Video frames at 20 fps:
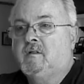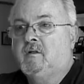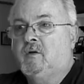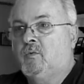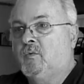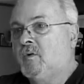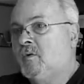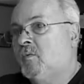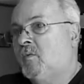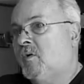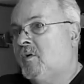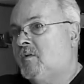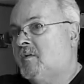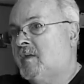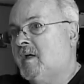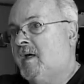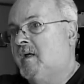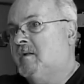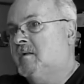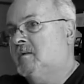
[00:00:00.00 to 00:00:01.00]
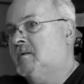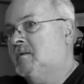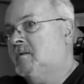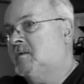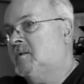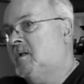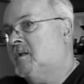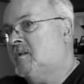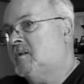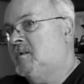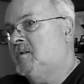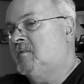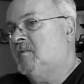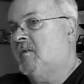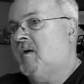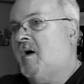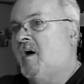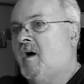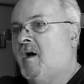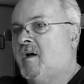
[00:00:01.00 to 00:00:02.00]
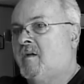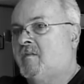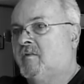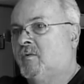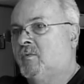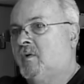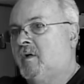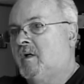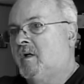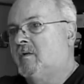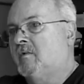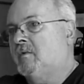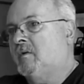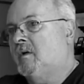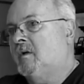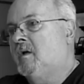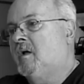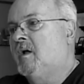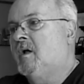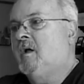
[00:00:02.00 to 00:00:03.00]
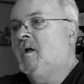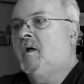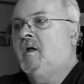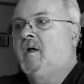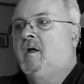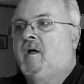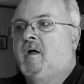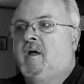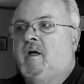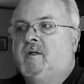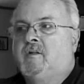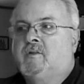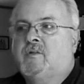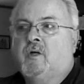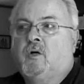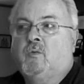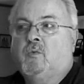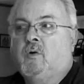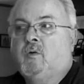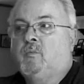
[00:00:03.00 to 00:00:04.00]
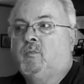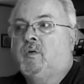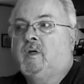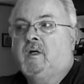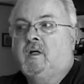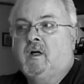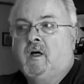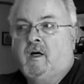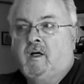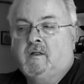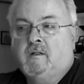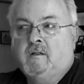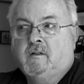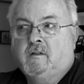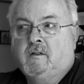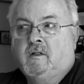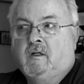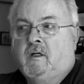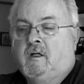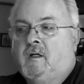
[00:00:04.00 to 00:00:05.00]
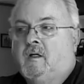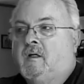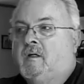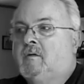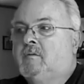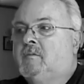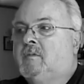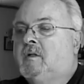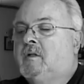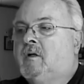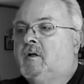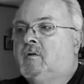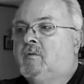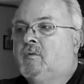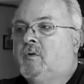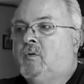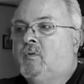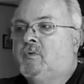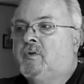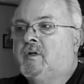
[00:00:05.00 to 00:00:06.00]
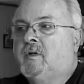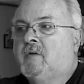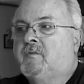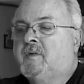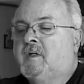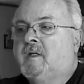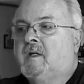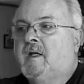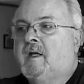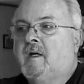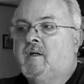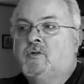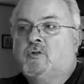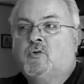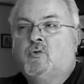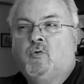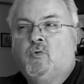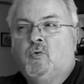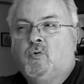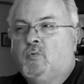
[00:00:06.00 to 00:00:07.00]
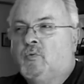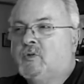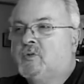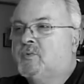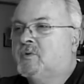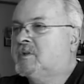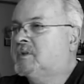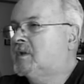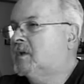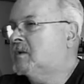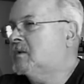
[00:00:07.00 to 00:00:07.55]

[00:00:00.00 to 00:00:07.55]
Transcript: You know, mm -hmm. we mm-hmm. weren't that 65 or whatever. And so when we got, uh, you know, old enough to get out of school, which was